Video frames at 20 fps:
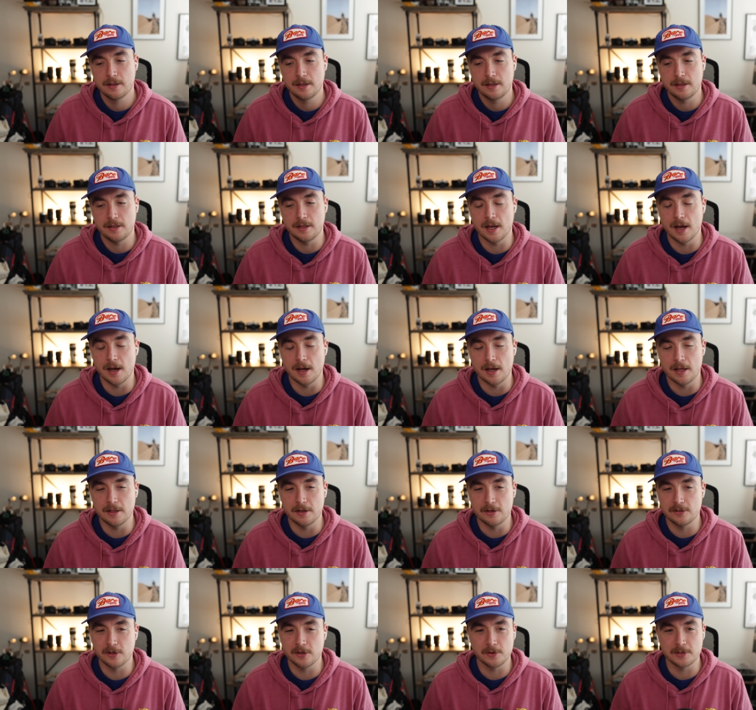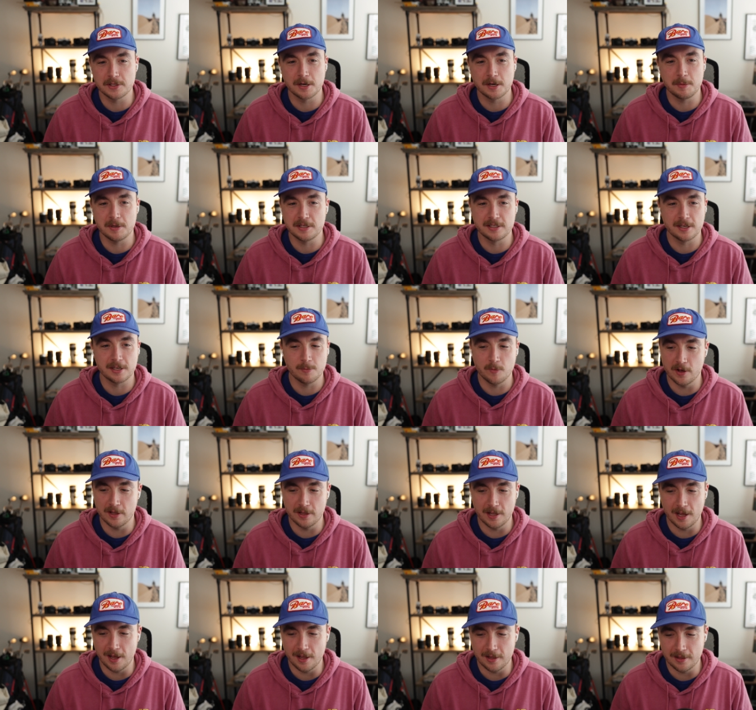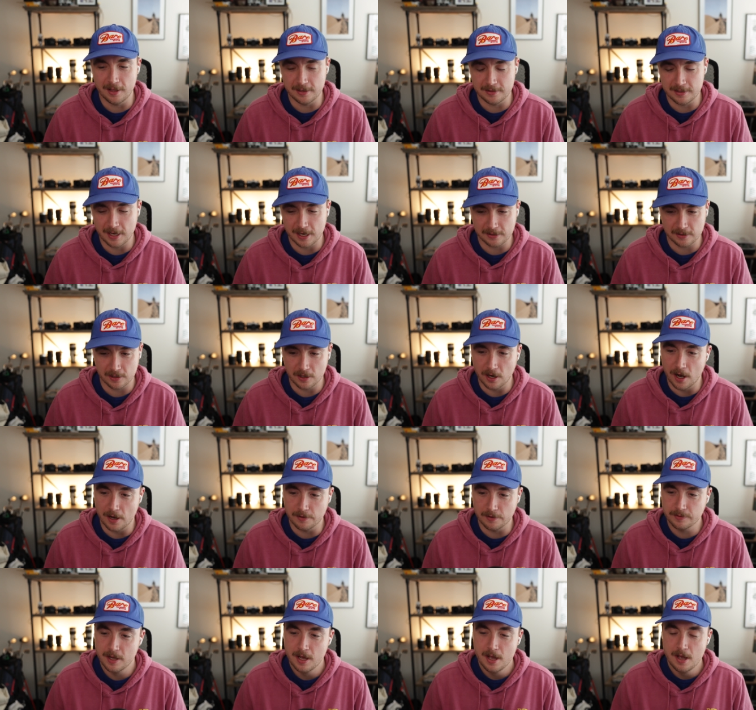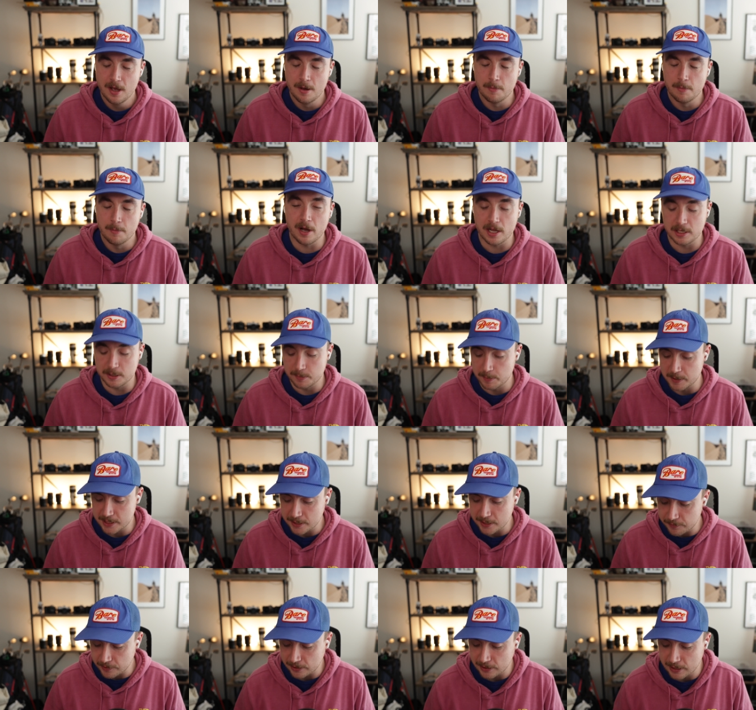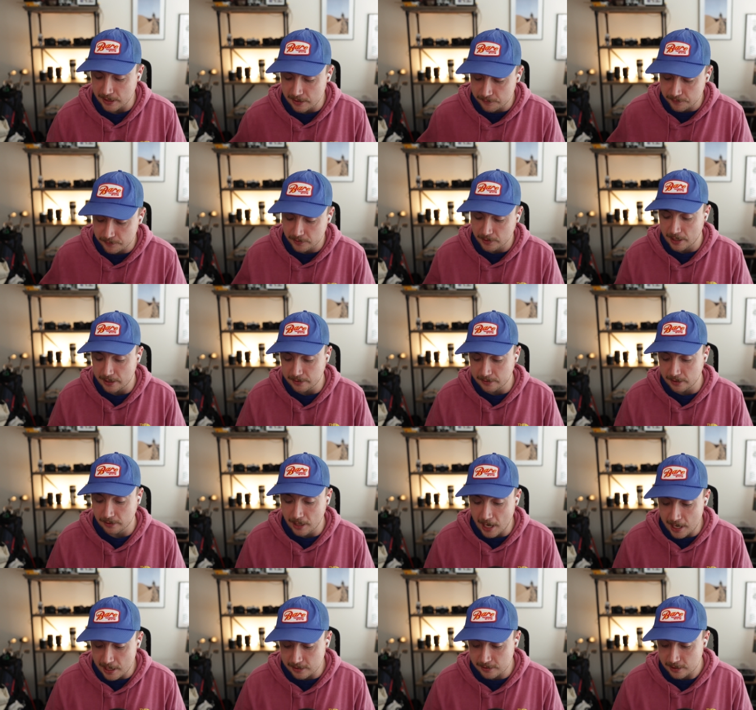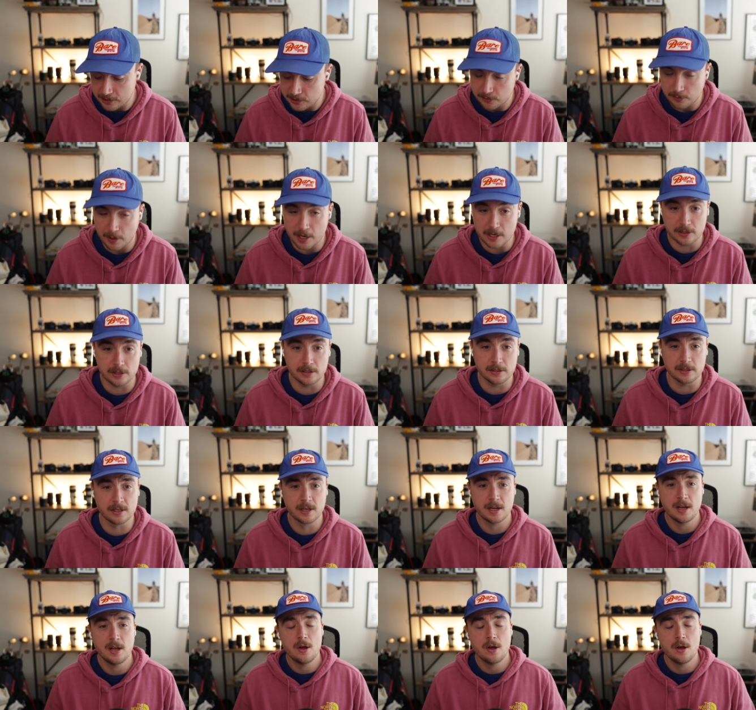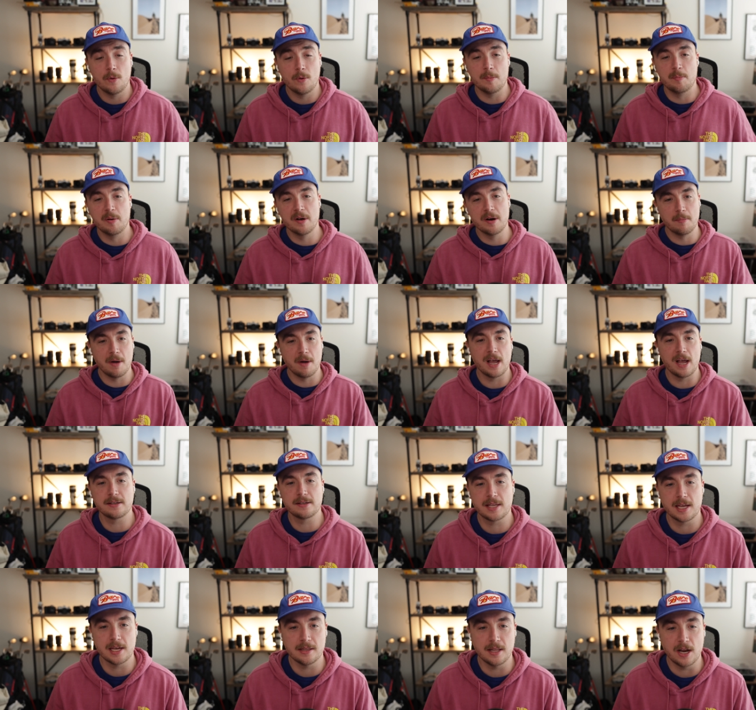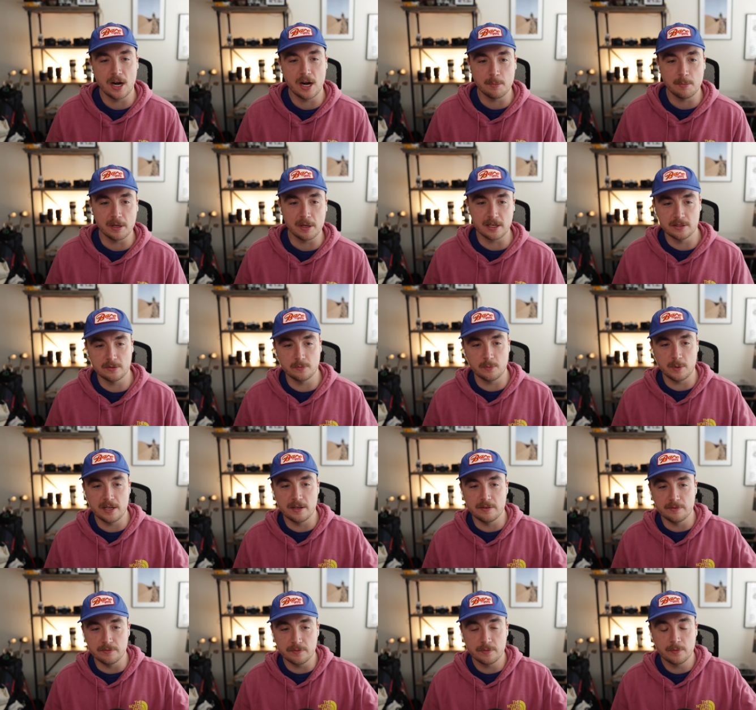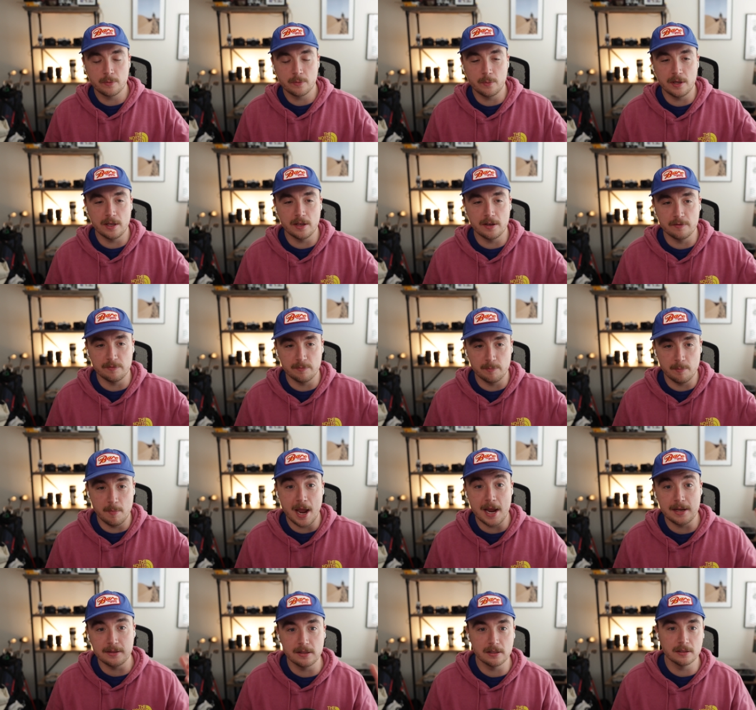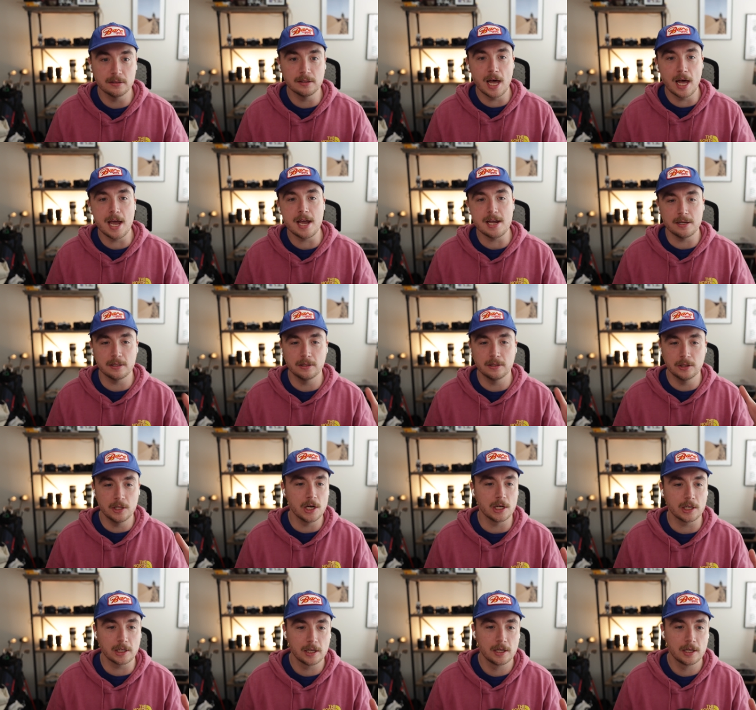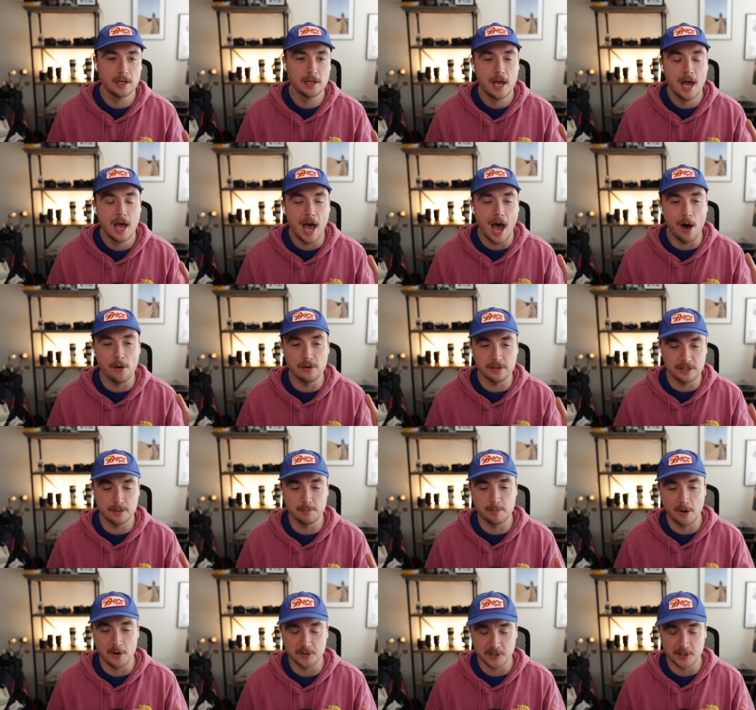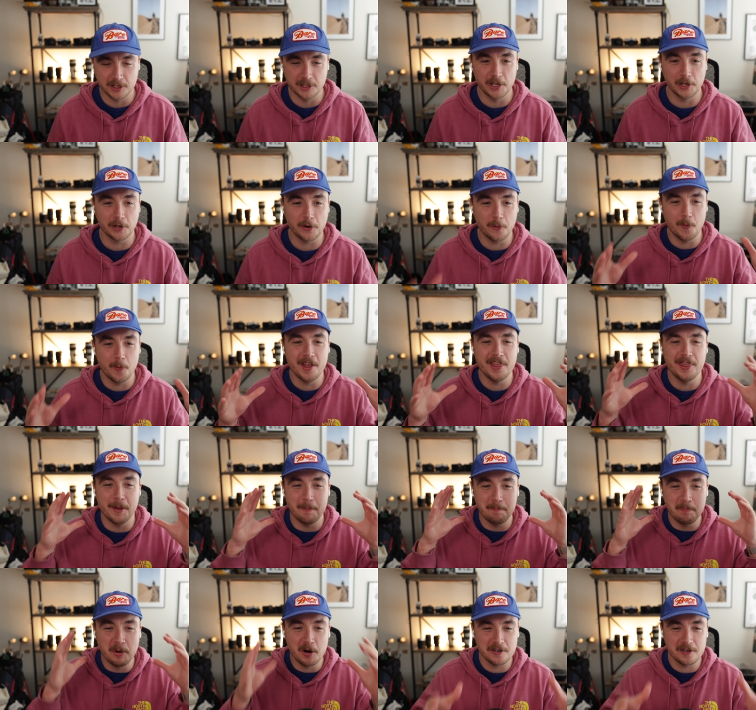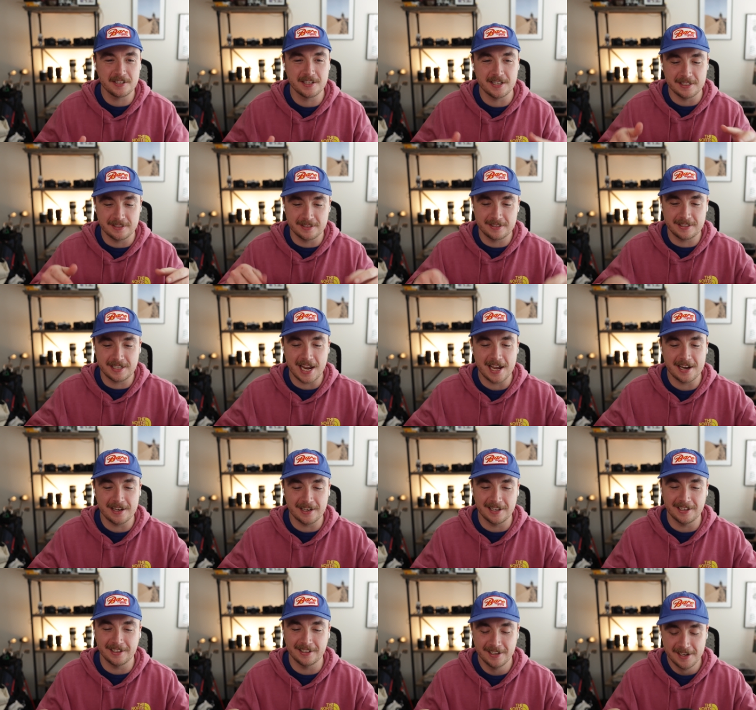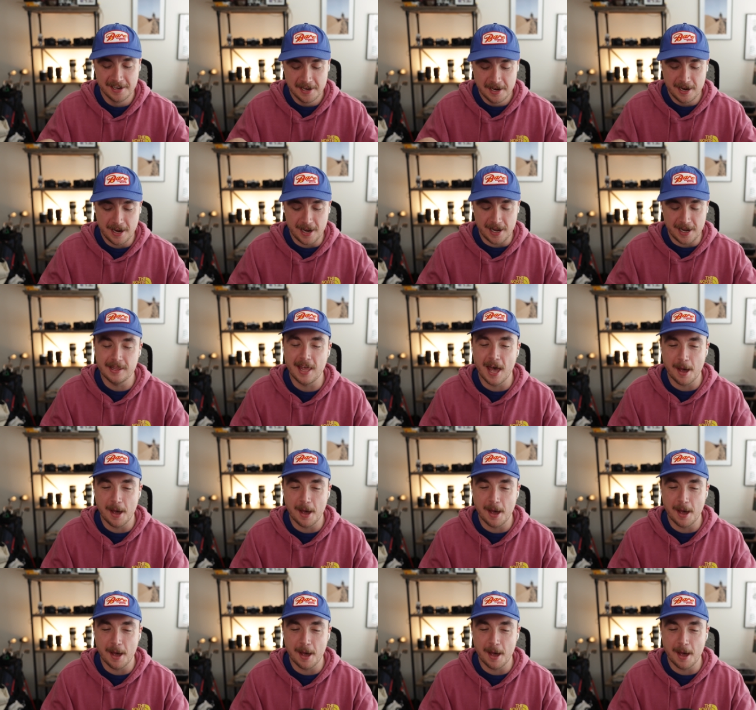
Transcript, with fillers: Yeah, and there's always going to be someone that that takes it off. But specifically for like the lighting situations, we put a mic stand there because we have we have made the light look how it's supposed to look when the person is standing in that